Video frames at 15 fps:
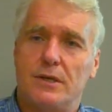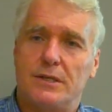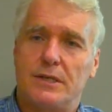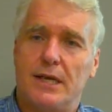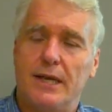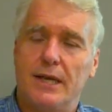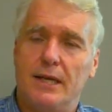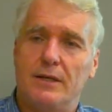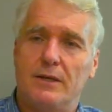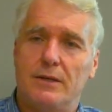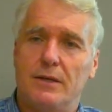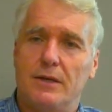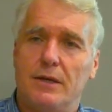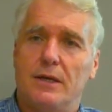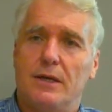
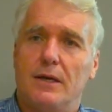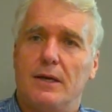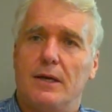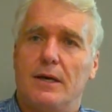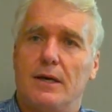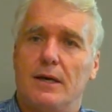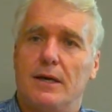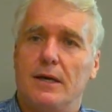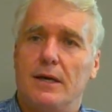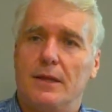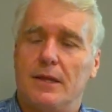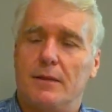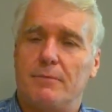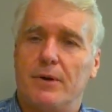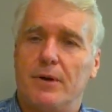attained
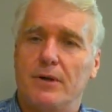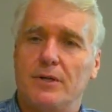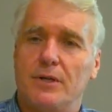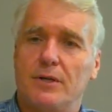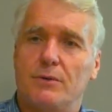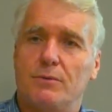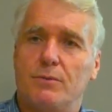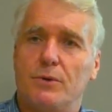in that project